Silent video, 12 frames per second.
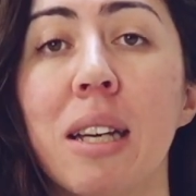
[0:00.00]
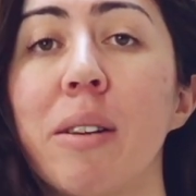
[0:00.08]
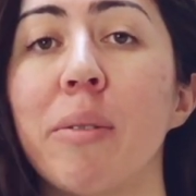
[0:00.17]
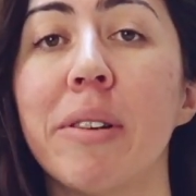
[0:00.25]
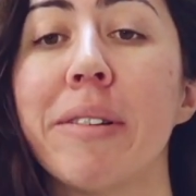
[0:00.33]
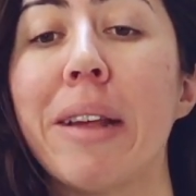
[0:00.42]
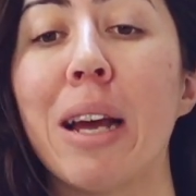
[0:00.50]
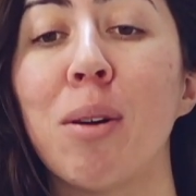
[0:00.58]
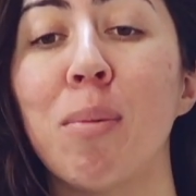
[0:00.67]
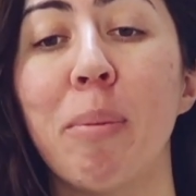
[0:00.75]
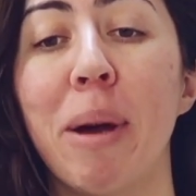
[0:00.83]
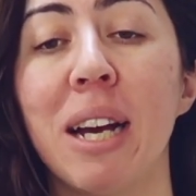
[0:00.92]
In
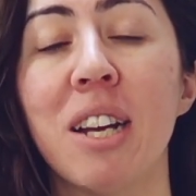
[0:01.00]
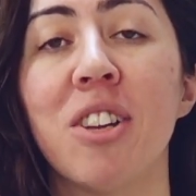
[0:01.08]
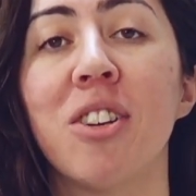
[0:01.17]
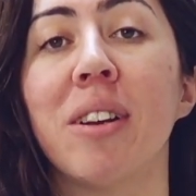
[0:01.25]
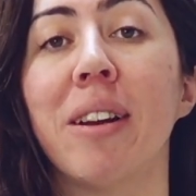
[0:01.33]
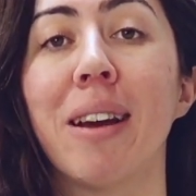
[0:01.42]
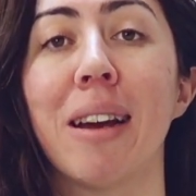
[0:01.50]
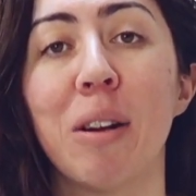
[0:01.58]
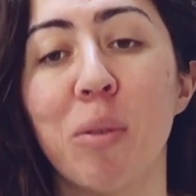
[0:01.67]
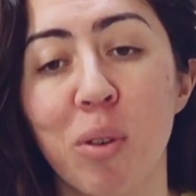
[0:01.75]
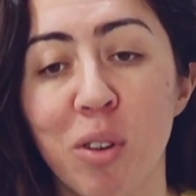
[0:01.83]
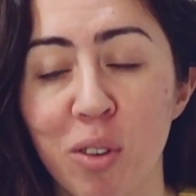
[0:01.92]
recyclable packaging. I
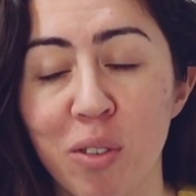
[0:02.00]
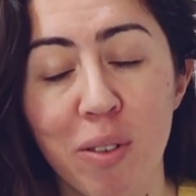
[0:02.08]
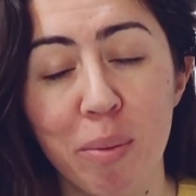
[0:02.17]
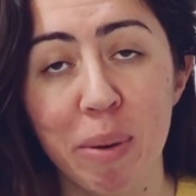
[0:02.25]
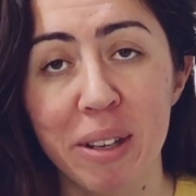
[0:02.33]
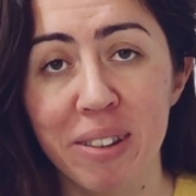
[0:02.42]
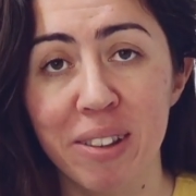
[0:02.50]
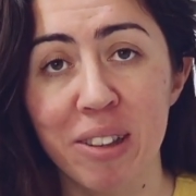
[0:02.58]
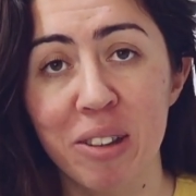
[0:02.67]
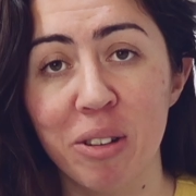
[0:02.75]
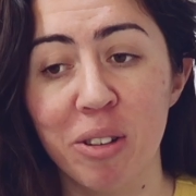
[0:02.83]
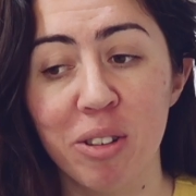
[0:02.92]
ordered from my
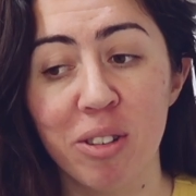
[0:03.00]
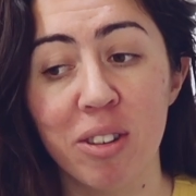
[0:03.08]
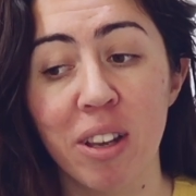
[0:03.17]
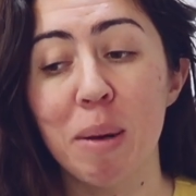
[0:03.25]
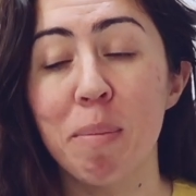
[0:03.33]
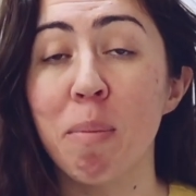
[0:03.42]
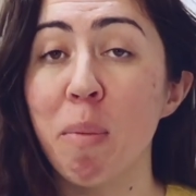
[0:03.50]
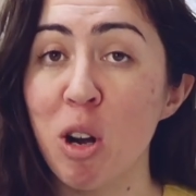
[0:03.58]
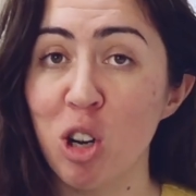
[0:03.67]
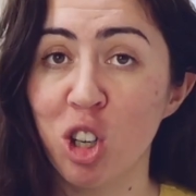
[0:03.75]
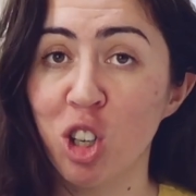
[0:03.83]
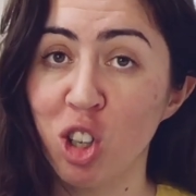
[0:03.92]
sister's
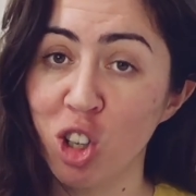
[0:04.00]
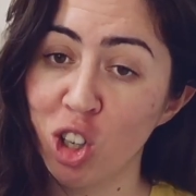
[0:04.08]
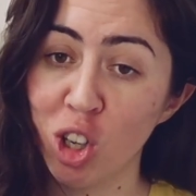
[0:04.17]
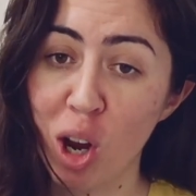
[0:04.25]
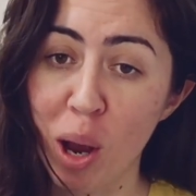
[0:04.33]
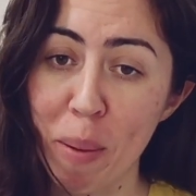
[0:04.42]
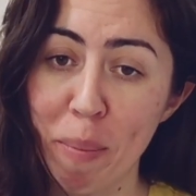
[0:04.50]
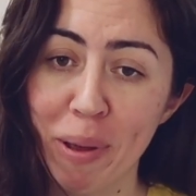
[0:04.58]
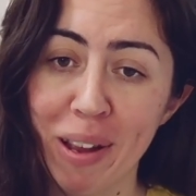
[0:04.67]
merch shop,